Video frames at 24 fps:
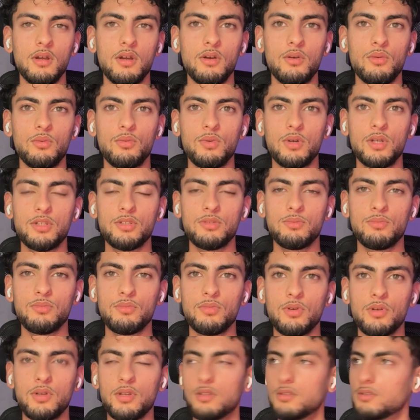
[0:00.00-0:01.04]
Which
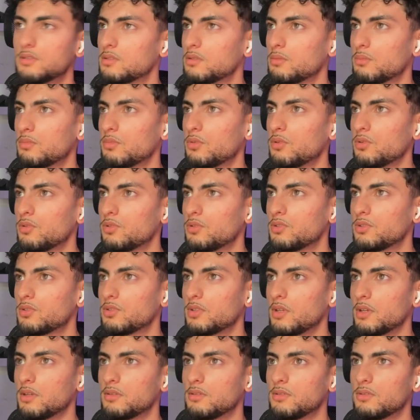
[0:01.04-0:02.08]
makes the most
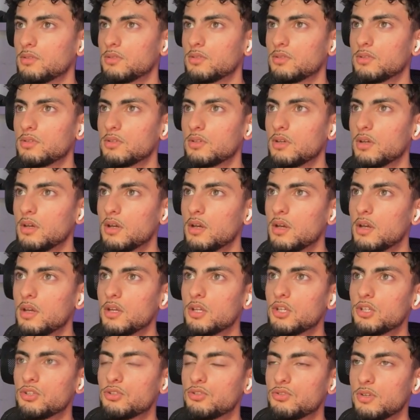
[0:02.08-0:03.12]
sense?
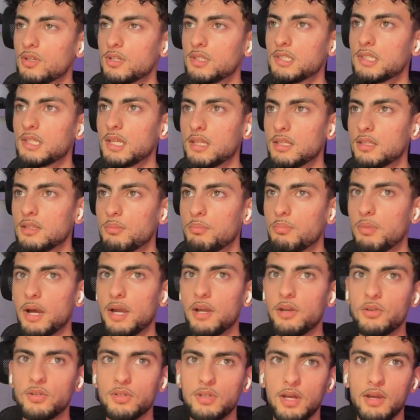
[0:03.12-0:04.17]
Stress that the
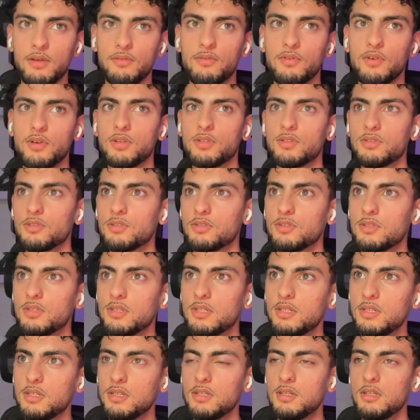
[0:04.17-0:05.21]

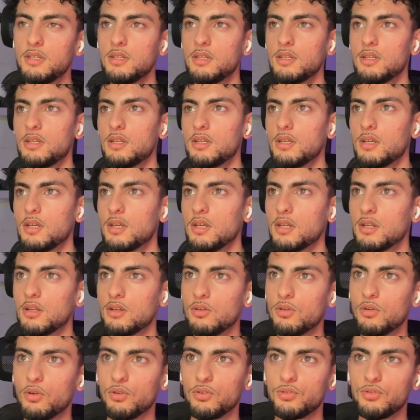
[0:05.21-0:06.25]
biodiversity
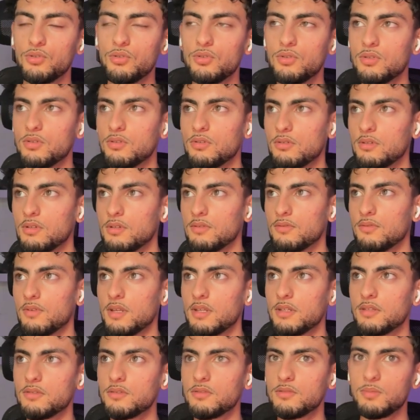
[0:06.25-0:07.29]
loss due to
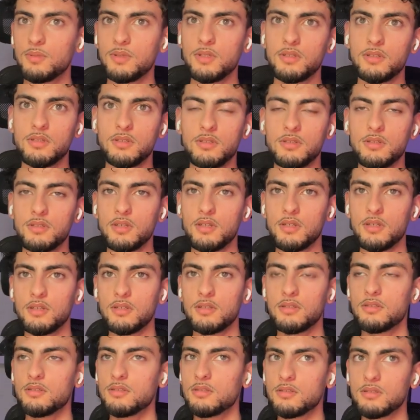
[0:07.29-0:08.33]
invasive species
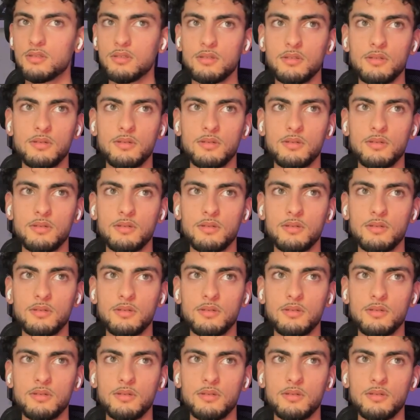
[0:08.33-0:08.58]
is...